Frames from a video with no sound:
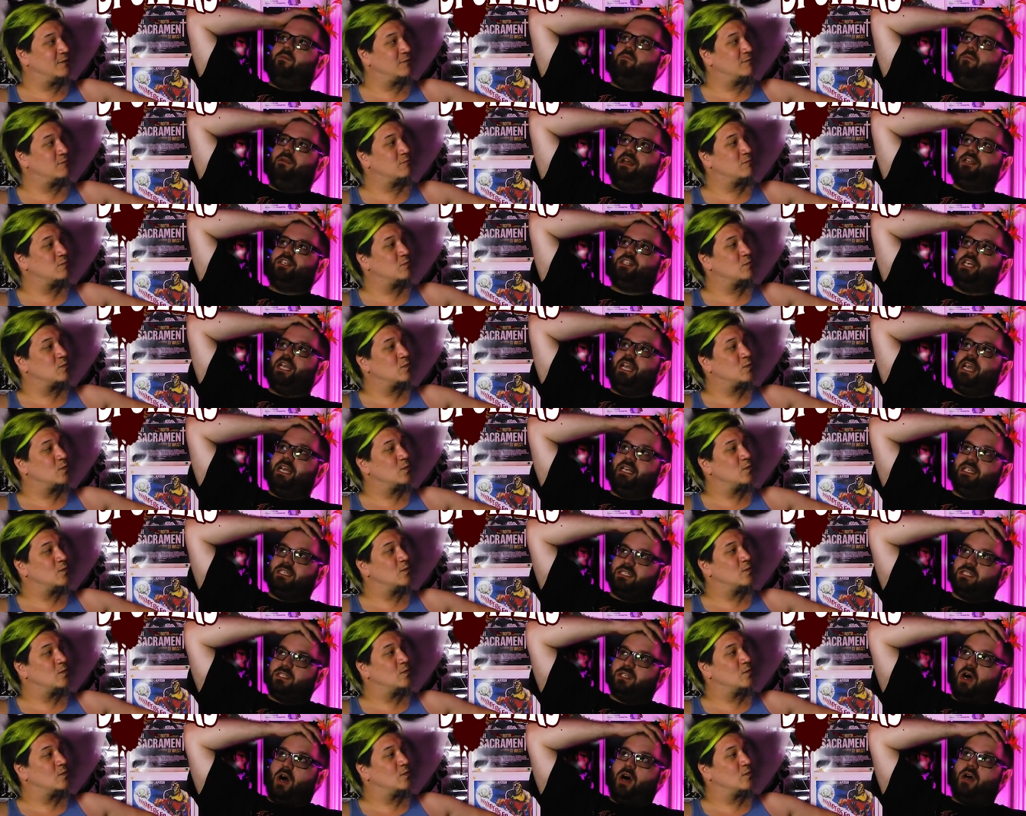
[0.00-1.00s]
Speaker 1: in which
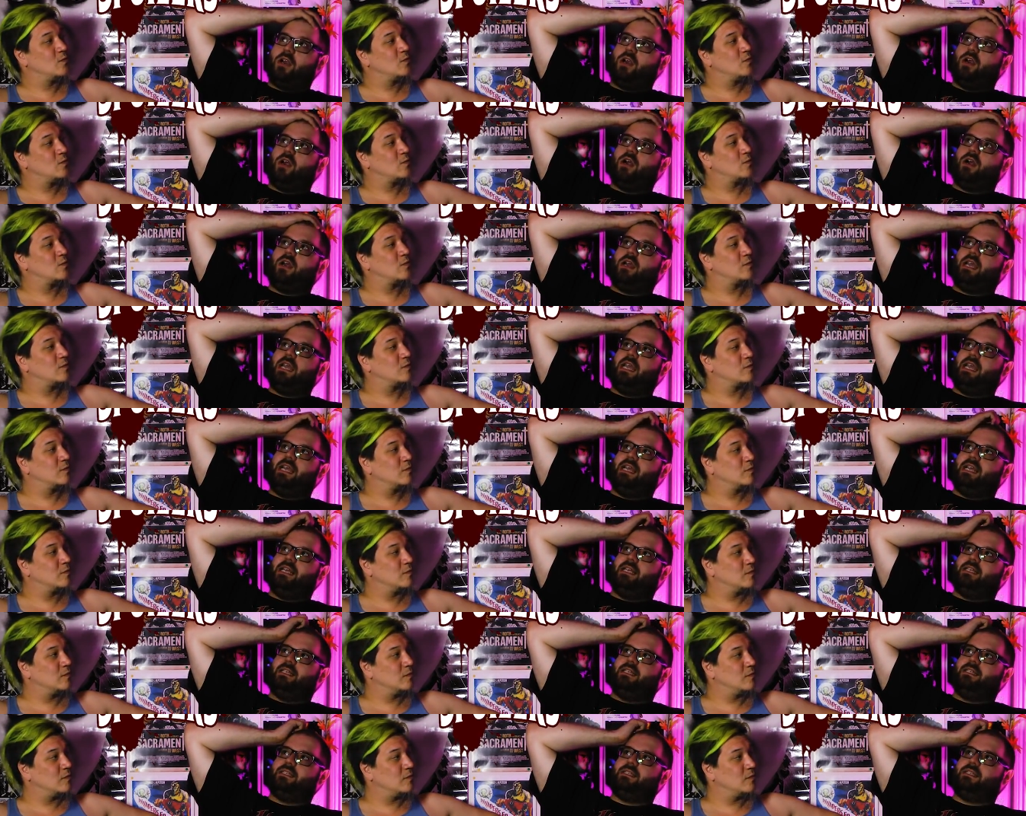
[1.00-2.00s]
his daughter
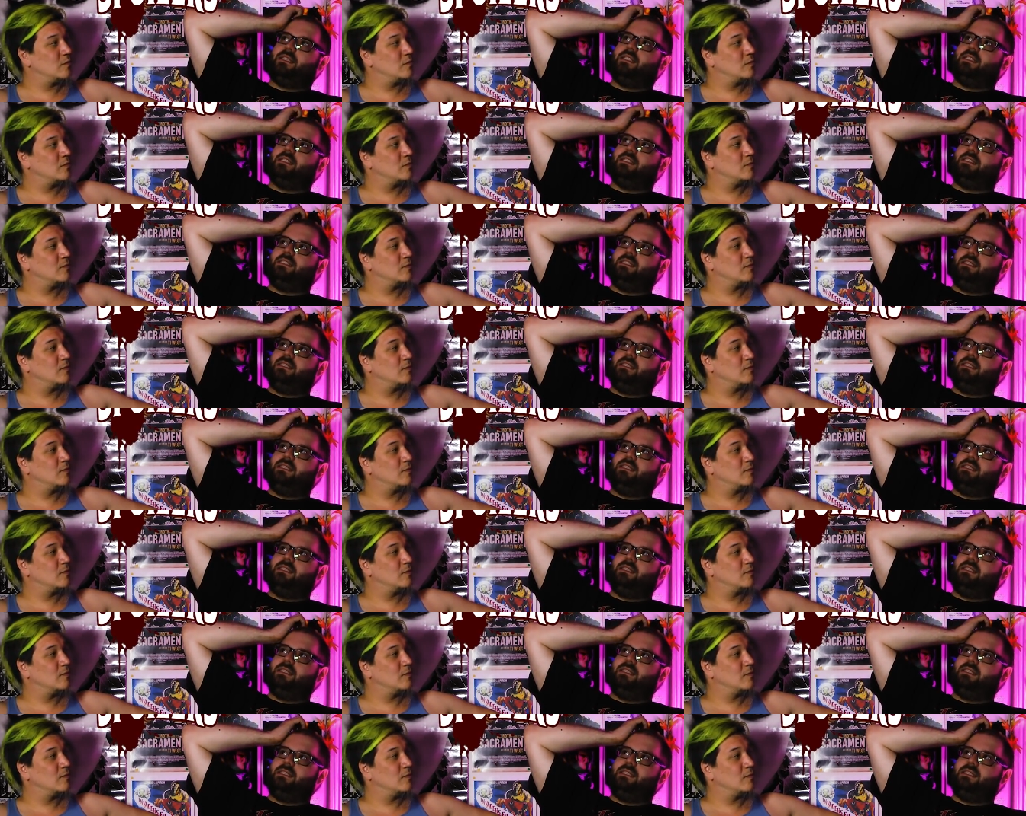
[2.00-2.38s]
is